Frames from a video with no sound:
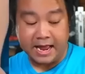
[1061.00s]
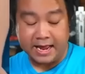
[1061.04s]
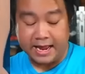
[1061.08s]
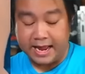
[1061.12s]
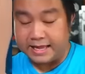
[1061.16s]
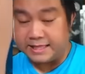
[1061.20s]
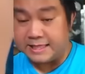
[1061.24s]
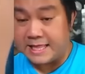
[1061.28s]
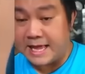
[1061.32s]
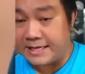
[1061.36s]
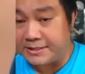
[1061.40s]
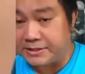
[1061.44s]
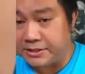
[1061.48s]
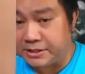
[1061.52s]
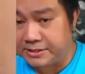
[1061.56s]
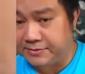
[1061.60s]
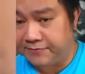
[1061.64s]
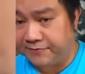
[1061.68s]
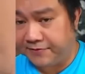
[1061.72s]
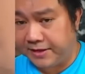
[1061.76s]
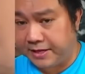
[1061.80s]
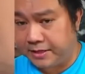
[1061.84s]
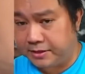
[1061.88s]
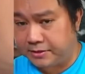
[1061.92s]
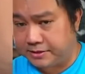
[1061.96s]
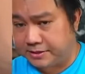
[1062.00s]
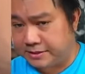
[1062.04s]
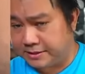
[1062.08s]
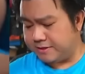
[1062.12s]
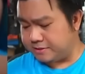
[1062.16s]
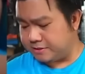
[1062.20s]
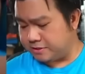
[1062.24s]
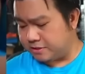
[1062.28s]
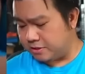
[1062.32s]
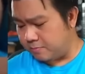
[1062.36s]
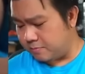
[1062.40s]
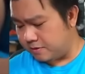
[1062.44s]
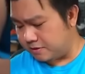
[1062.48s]
and that just feels
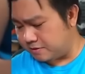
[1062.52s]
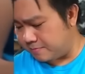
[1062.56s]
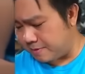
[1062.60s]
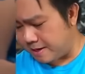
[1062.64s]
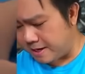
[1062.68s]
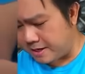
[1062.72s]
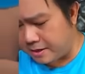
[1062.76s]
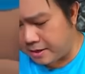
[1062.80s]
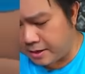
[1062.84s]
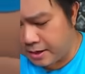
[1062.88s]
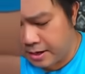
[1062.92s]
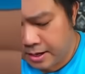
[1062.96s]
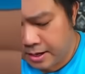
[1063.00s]
so much better.